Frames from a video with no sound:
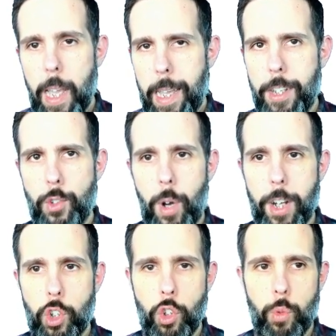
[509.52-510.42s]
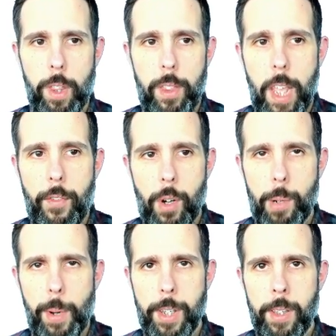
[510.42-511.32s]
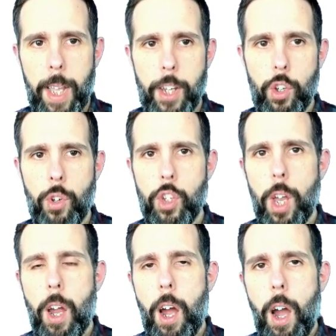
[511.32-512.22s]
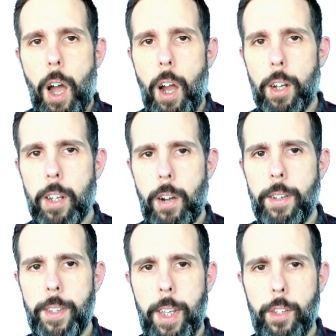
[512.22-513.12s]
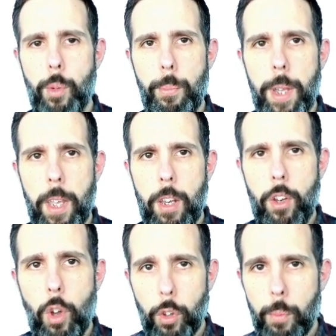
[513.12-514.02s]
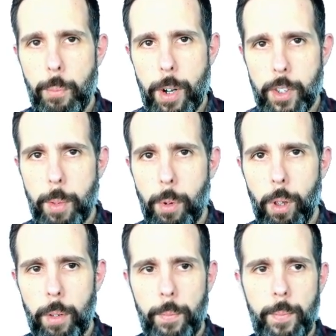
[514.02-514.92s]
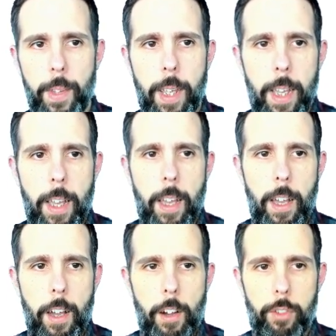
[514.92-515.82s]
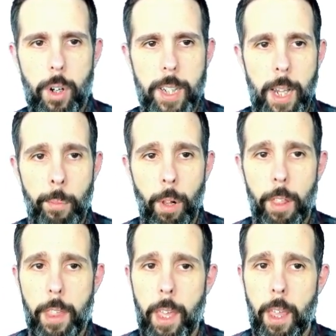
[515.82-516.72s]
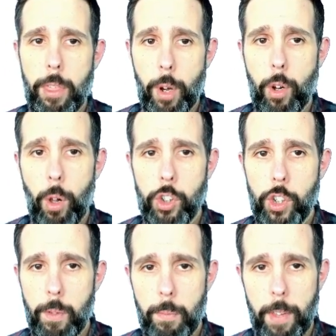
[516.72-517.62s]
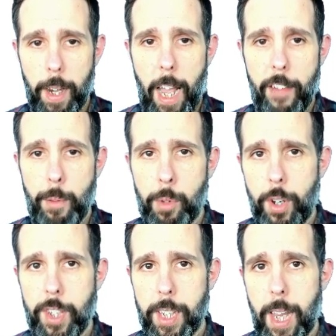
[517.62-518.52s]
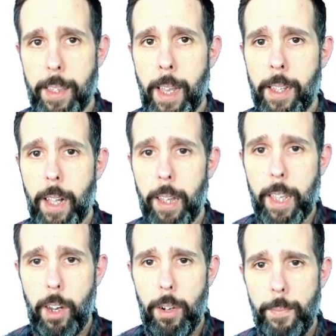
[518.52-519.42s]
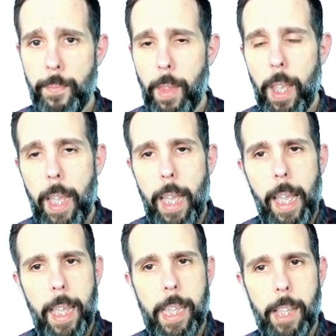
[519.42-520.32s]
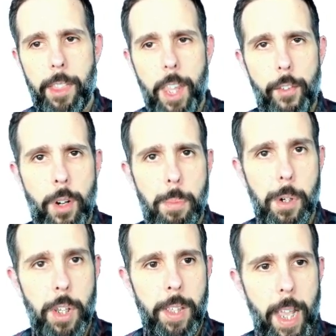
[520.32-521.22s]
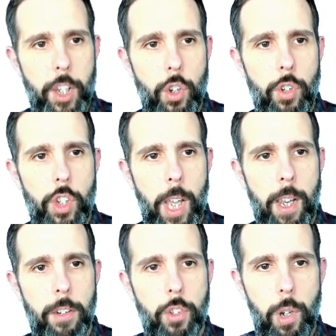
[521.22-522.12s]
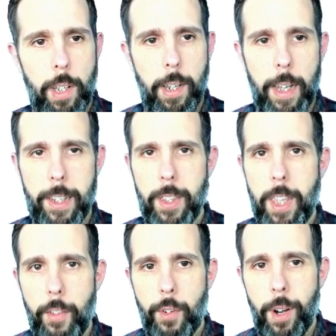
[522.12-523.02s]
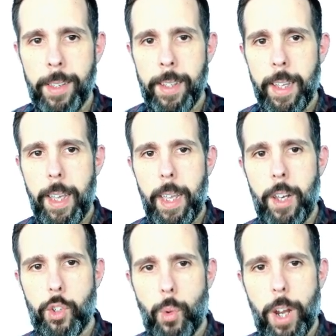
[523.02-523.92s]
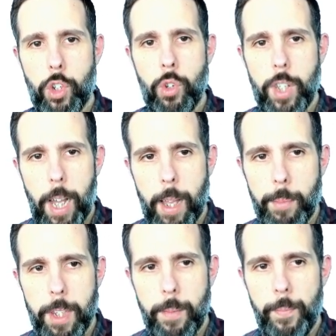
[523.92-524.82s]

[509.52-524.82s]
Instructions with different representations are guaranteed to be not mergeable. For example, the 3 calls that -m treats as identical here get different representations and are treated as different instruction types.